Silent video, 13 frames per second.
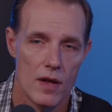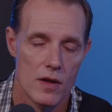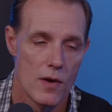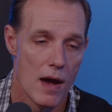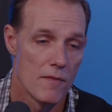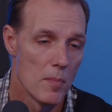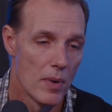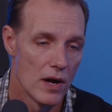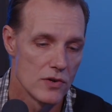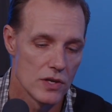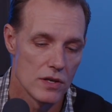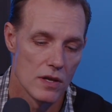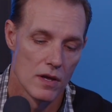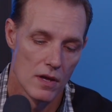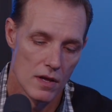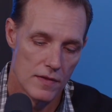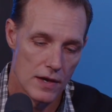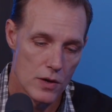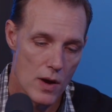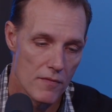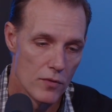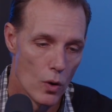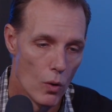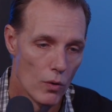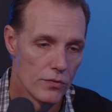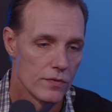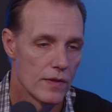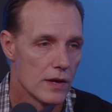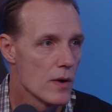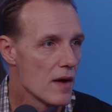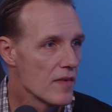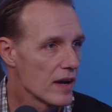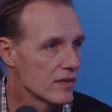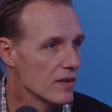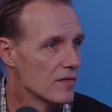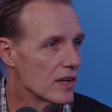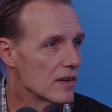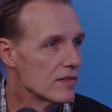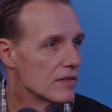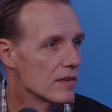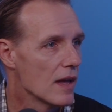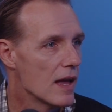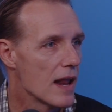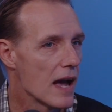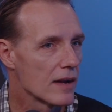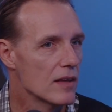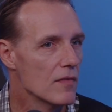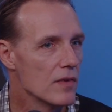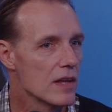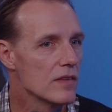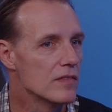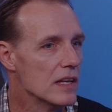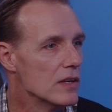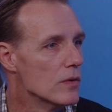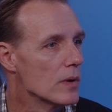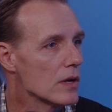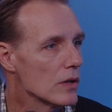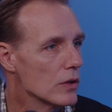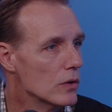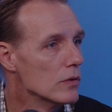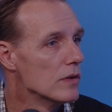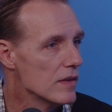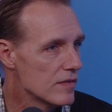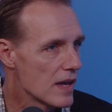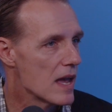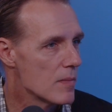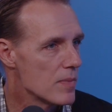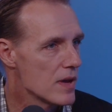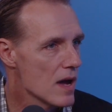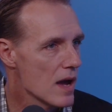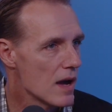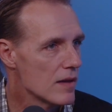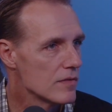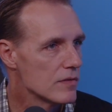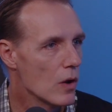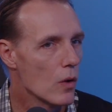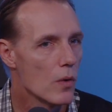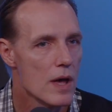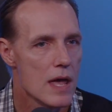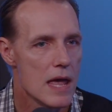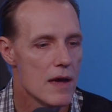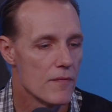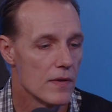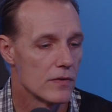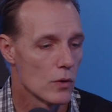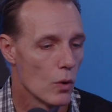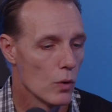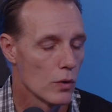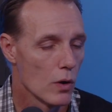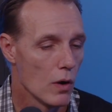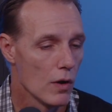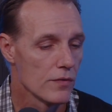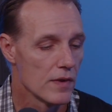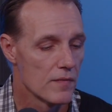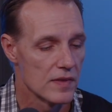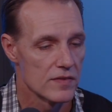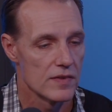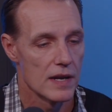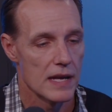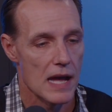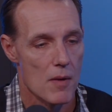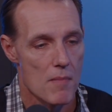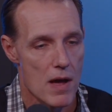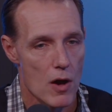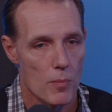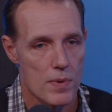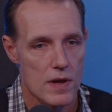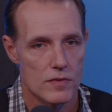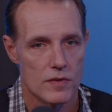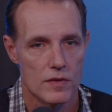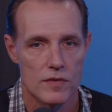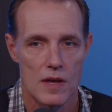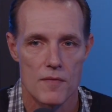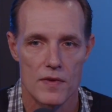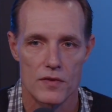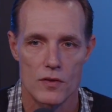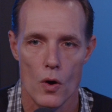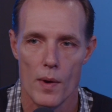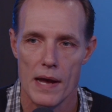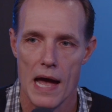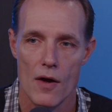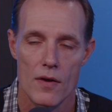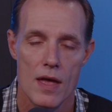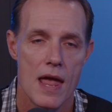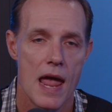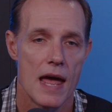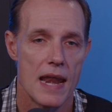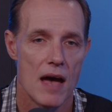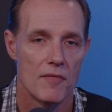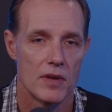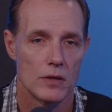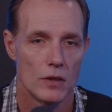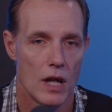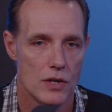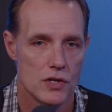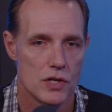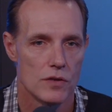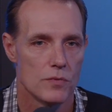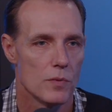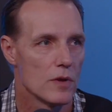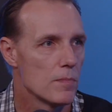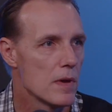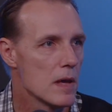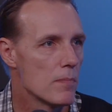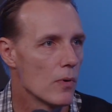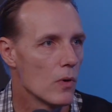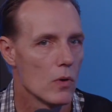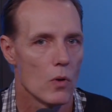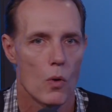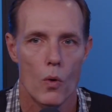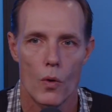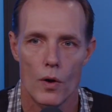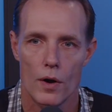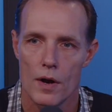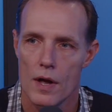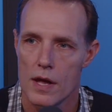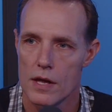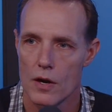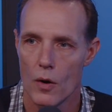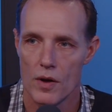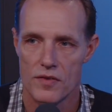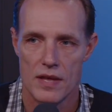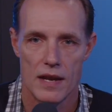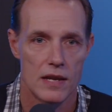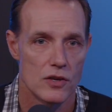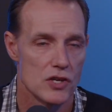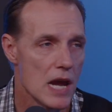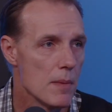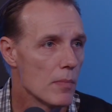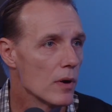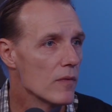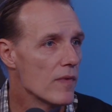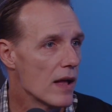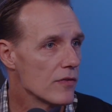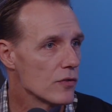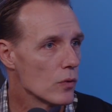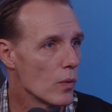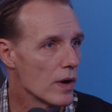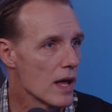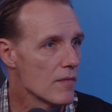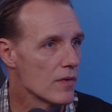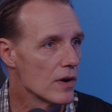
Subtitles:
a budget, then you have goals, then you have activities. And activities need to include these KPIs. So if it's cold calls, if it's sending out mail pieces, if it's going out and having lunches with people, or attending chamber events or whatever.